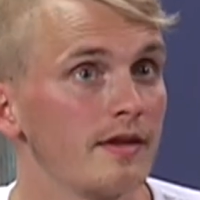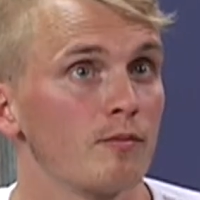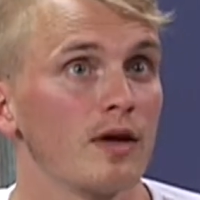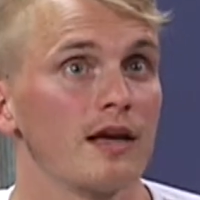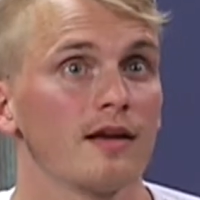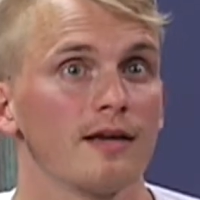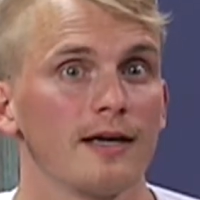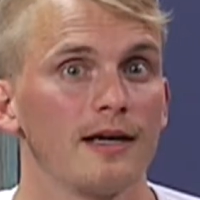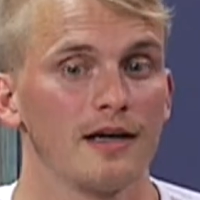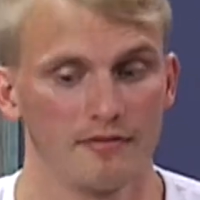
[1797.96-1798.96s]
Well,
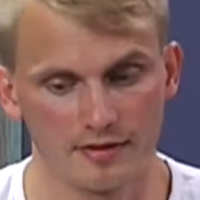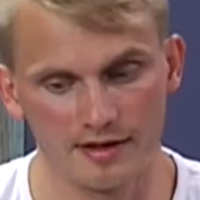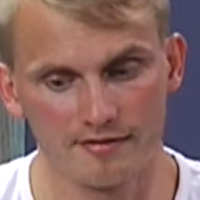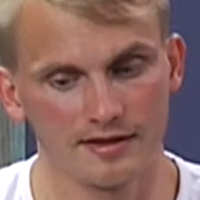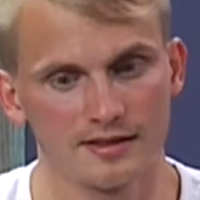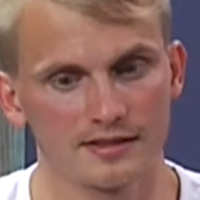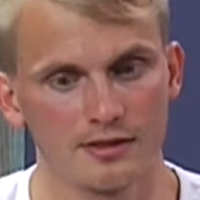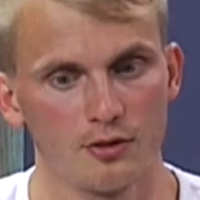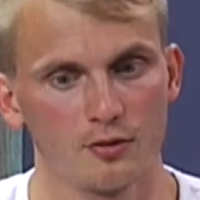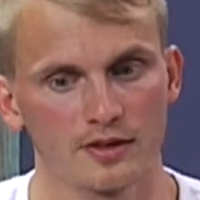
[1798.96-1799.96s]
uh, if the event is in
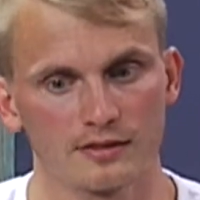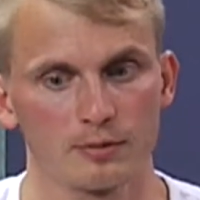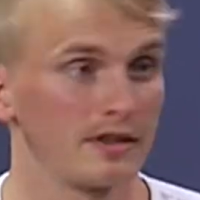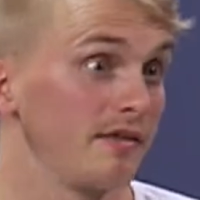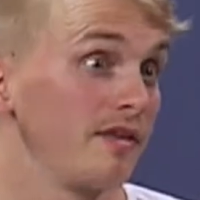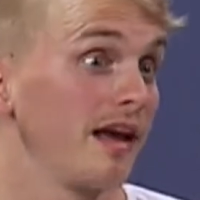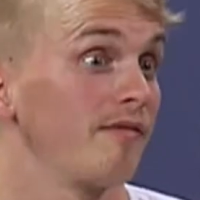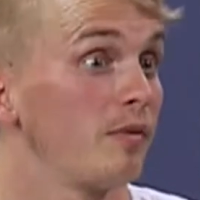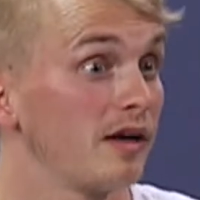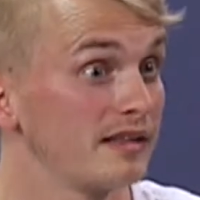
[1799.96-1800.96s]
U.S., but if they have
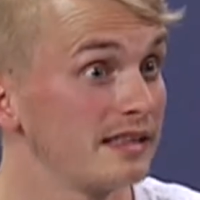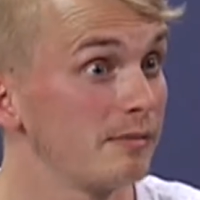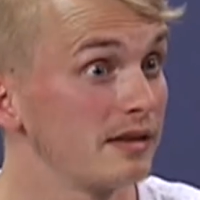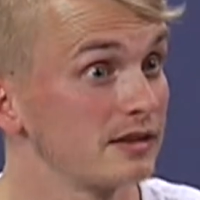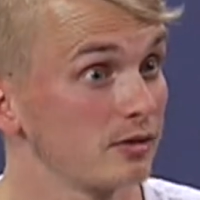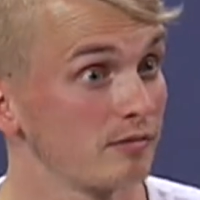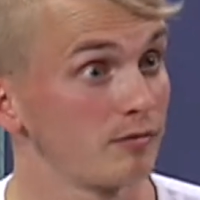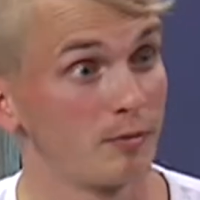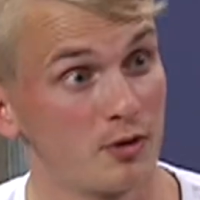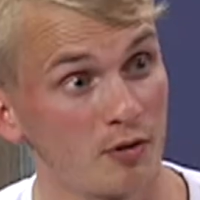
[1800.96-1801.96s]
participants
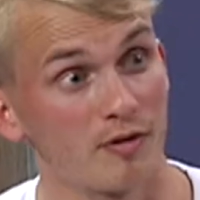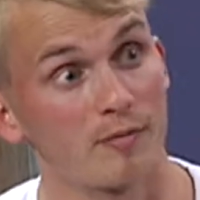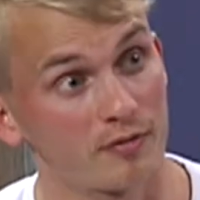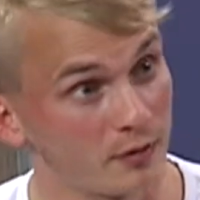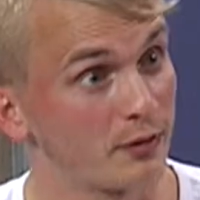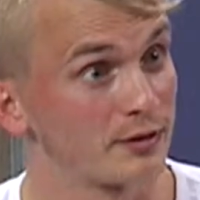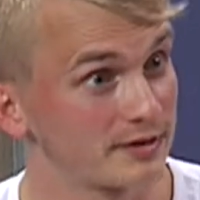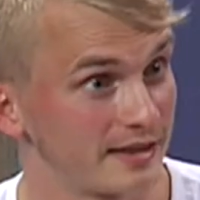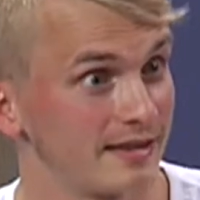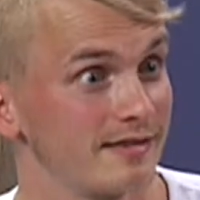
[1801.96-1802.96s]
from Europe, of course,
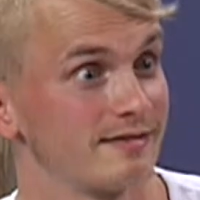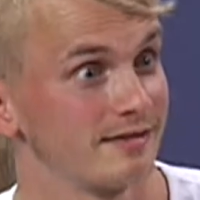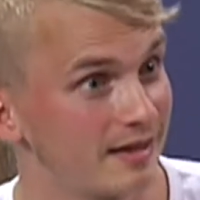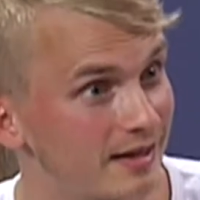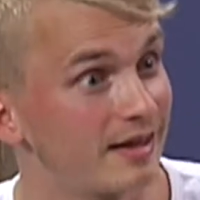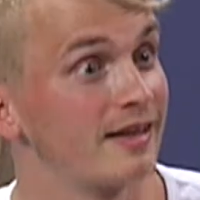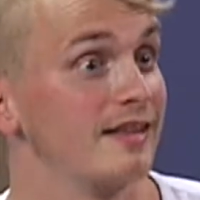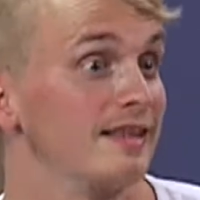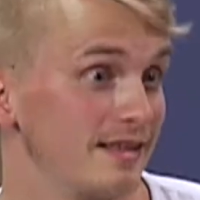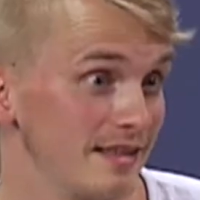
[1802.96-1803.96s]
then then will be
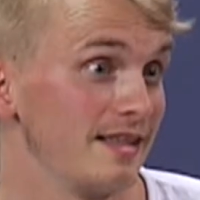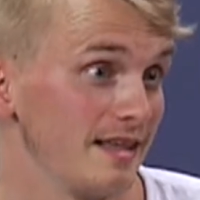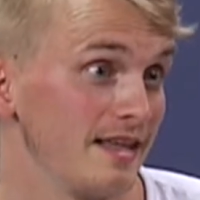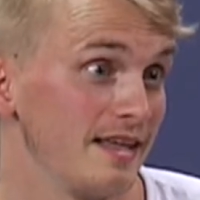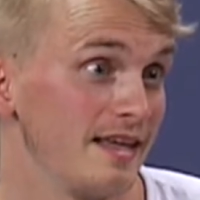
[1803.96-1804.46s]
also Europe.